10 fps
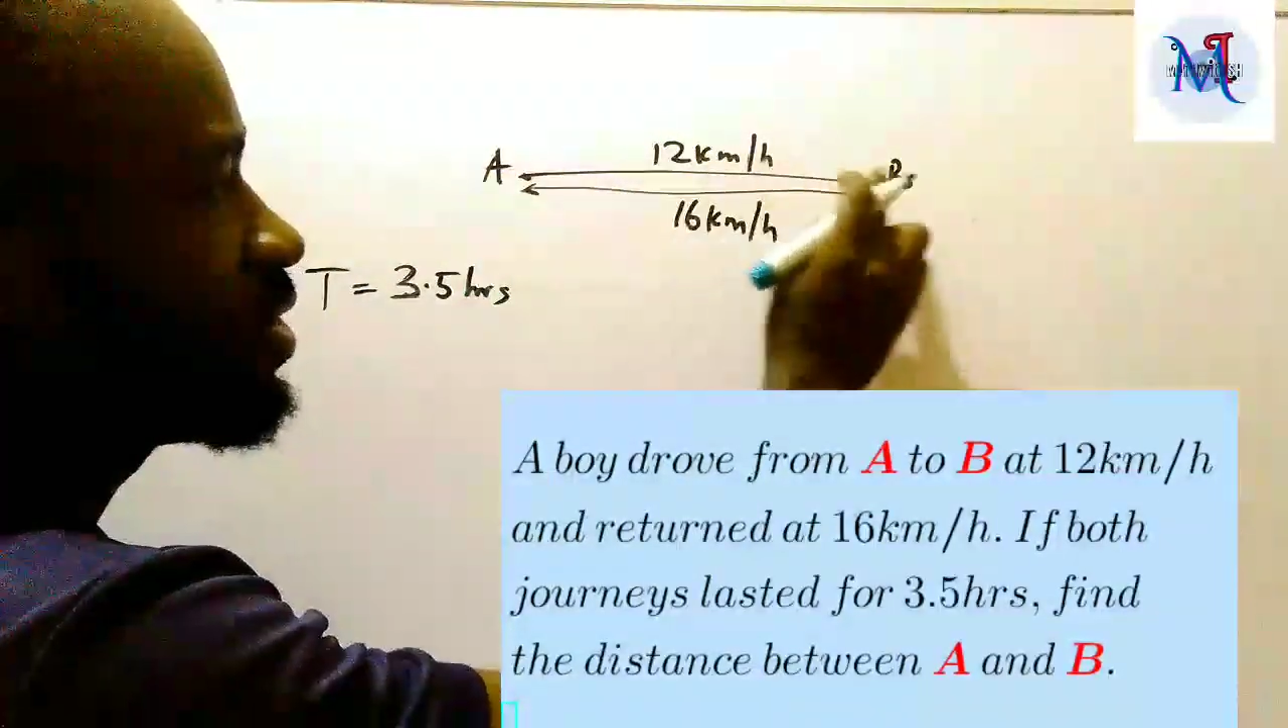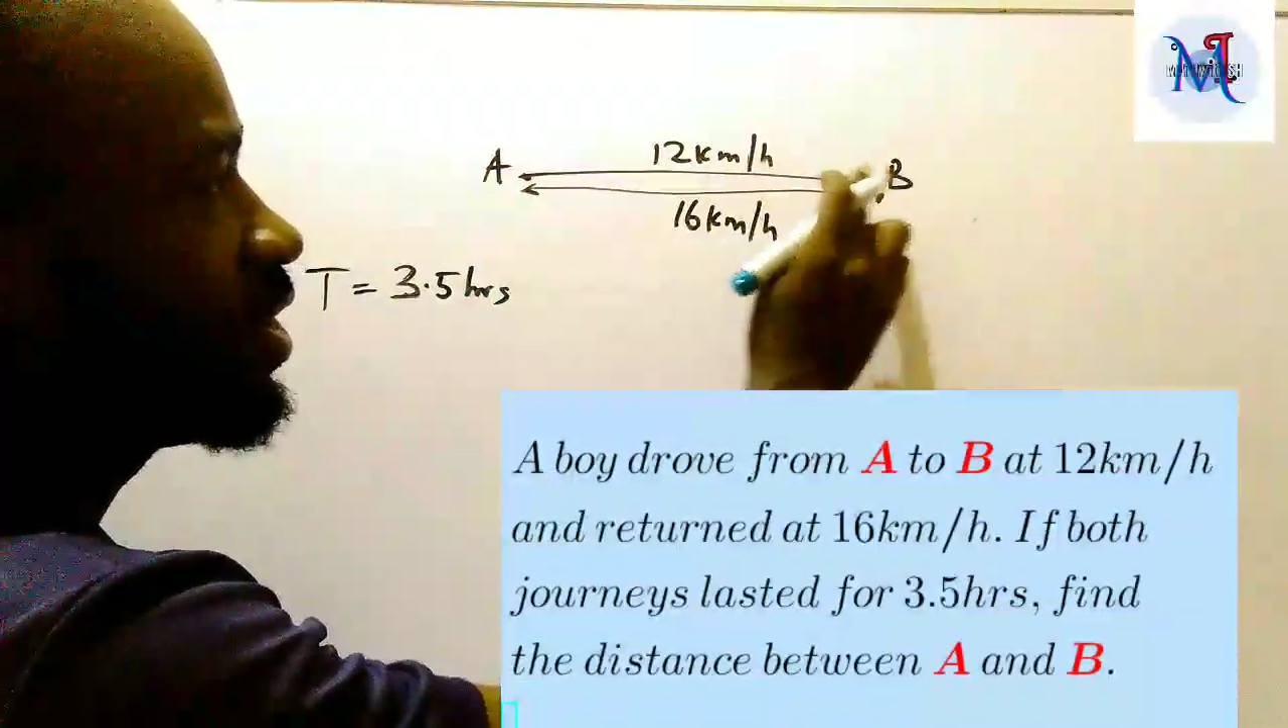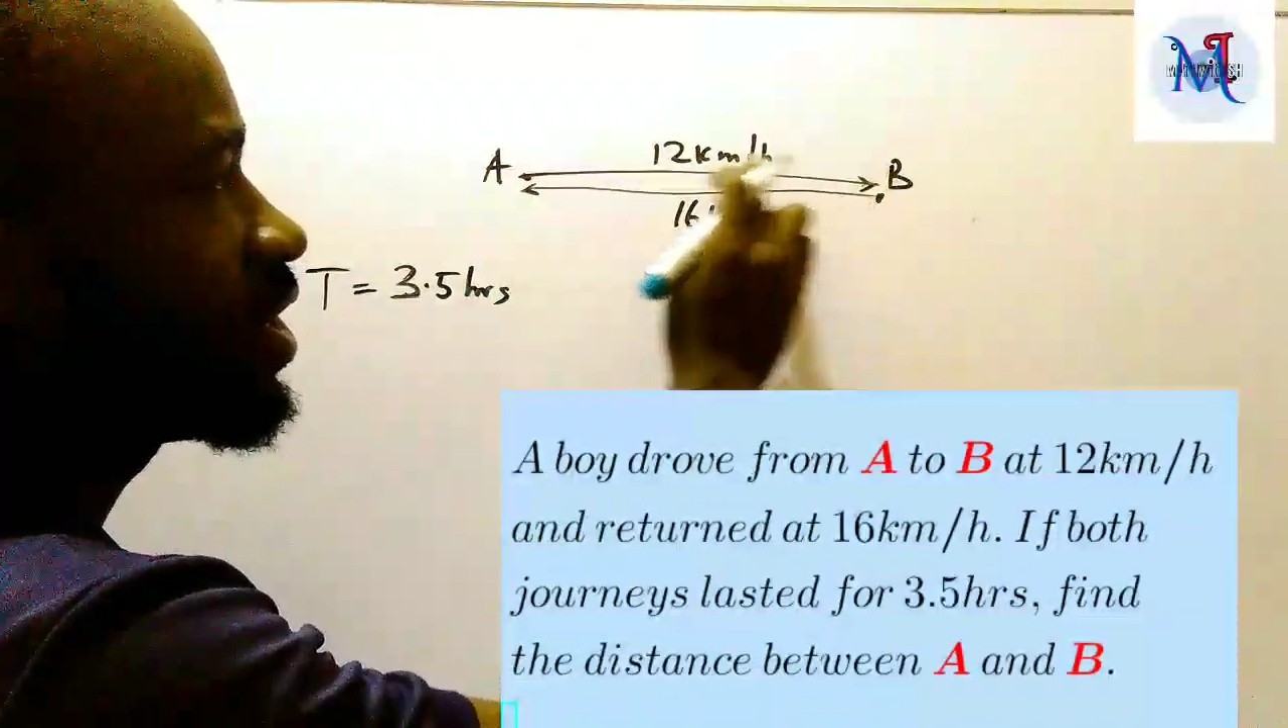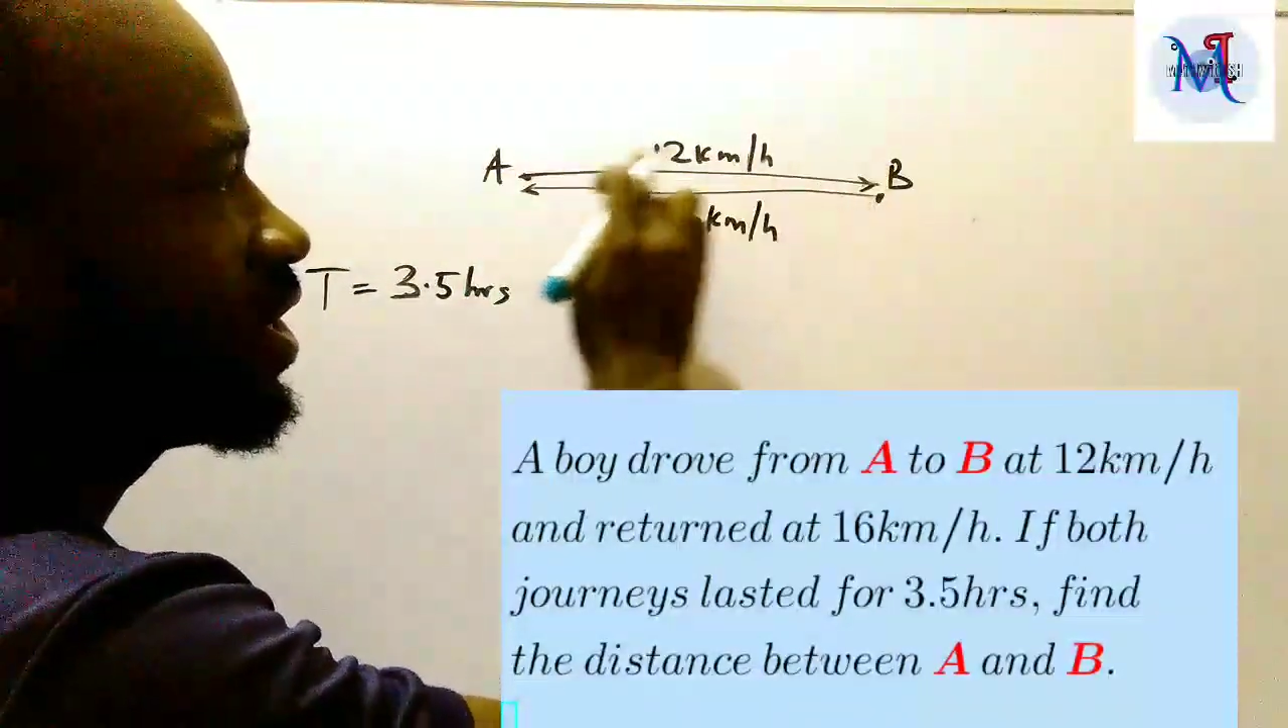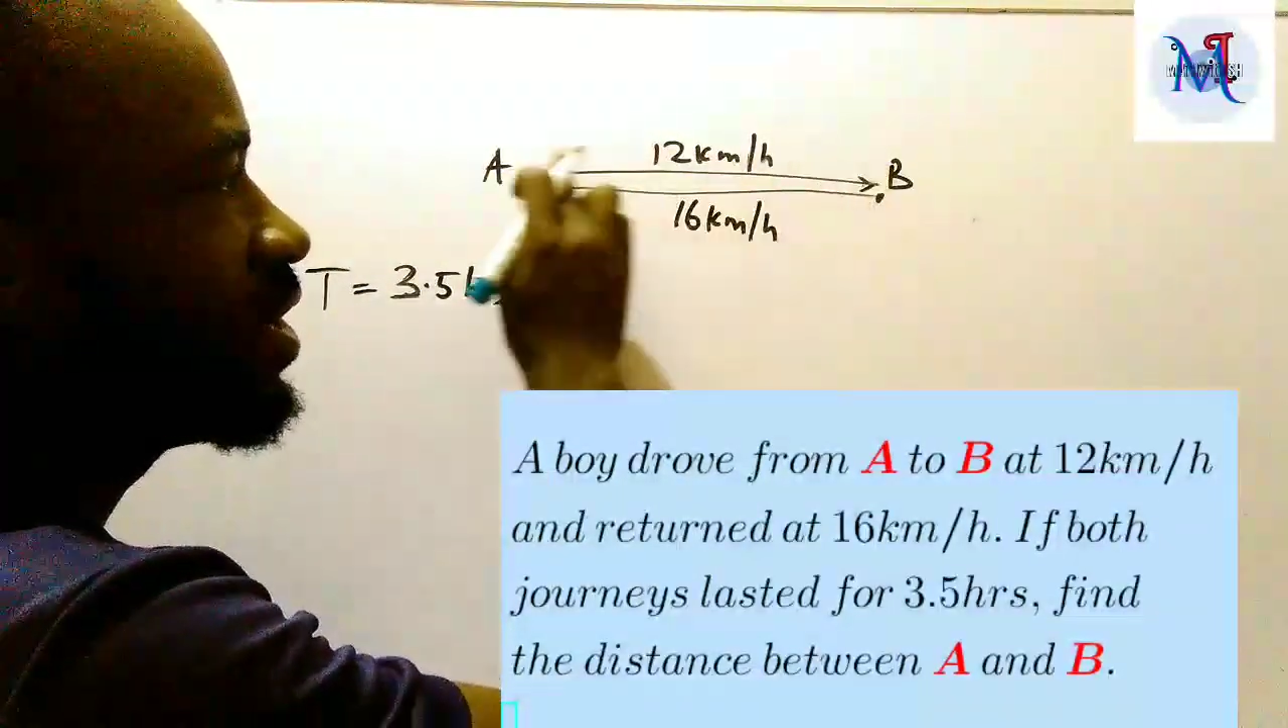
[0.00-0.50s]

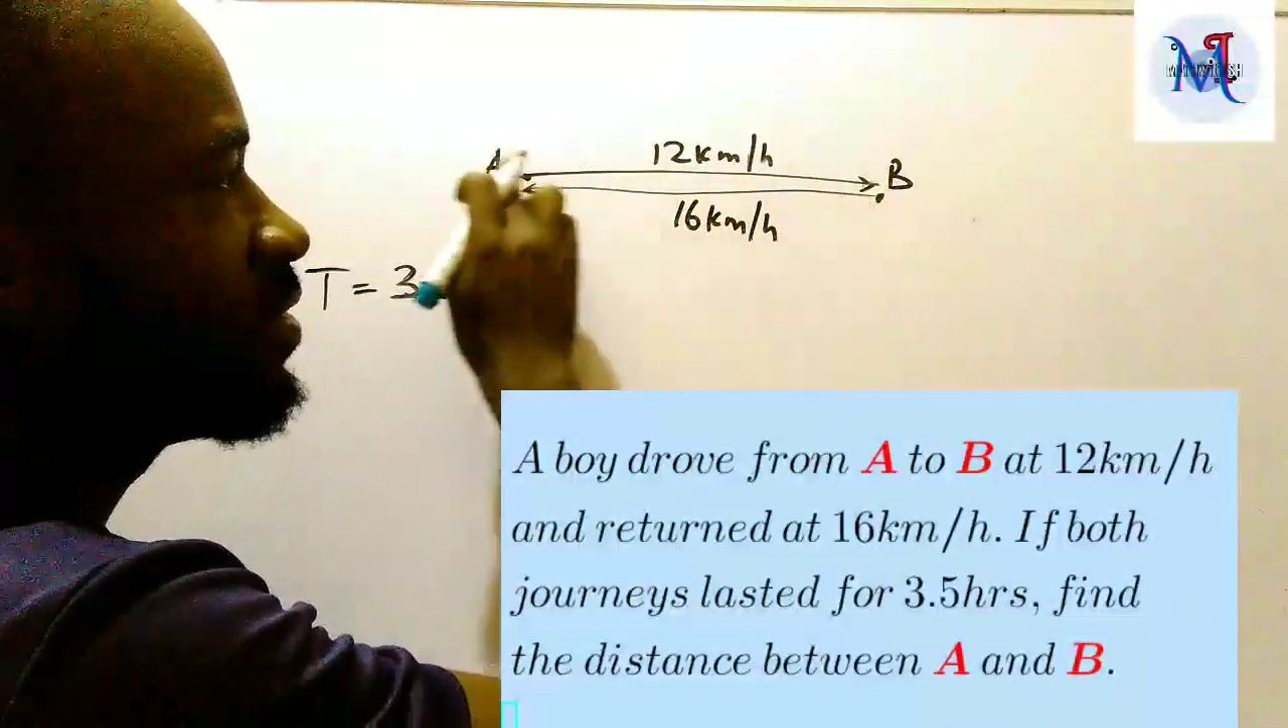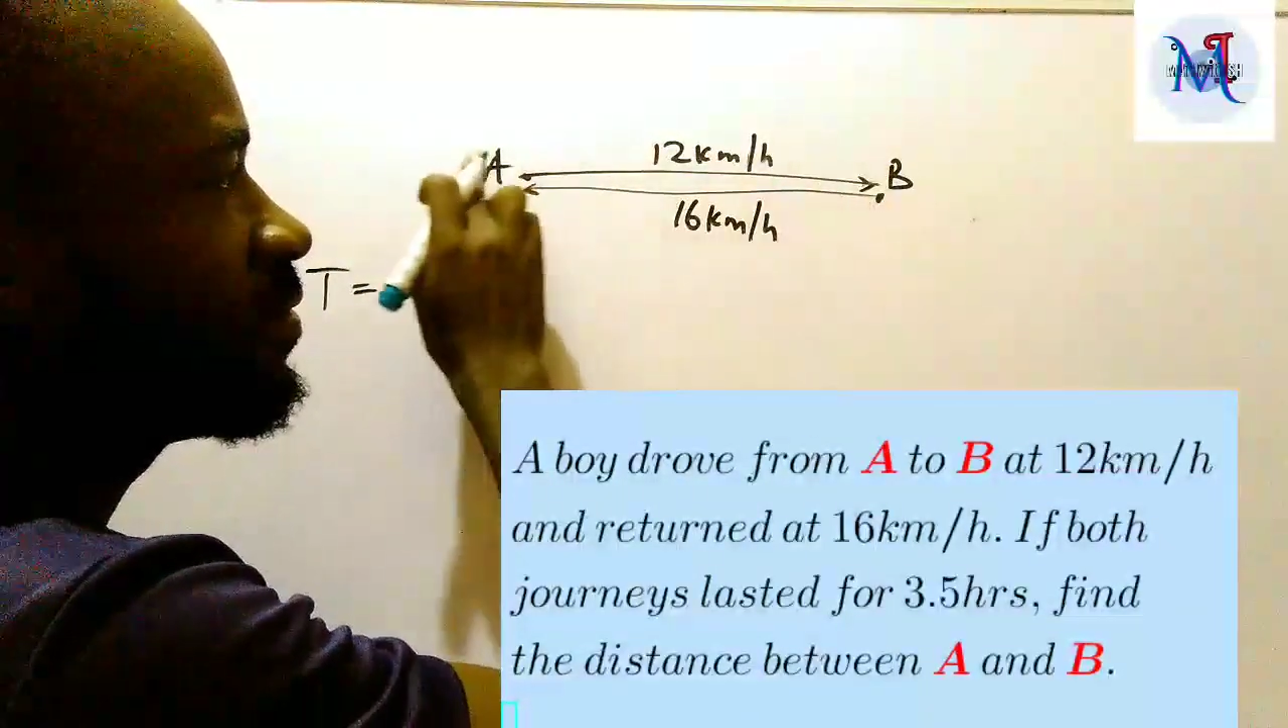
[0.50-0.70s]
taken